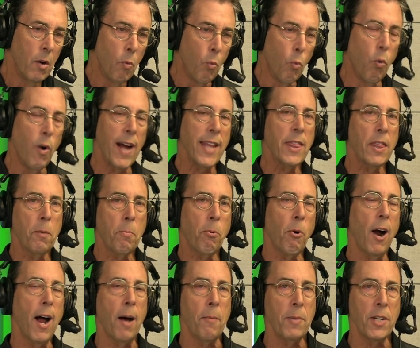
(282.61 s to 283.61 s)
what the
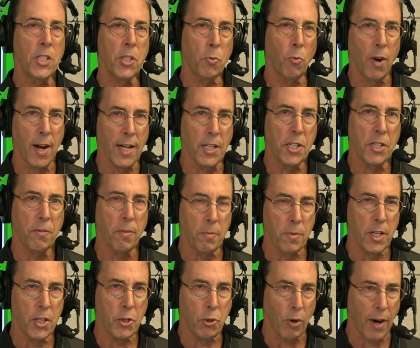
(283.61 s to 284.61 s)
promise was
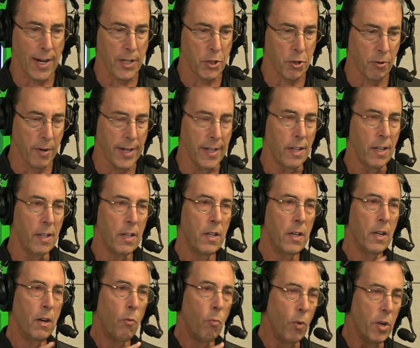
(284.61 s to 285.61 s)
from the Treasury
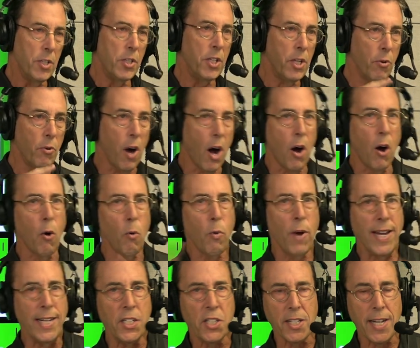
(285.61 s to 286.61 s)
was you'd
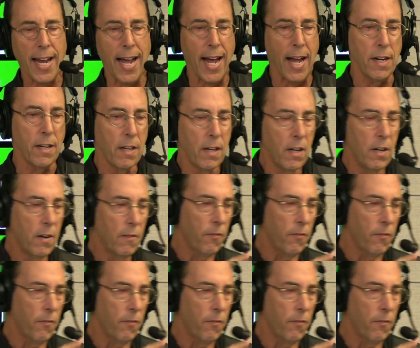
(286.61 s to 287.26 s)
always get,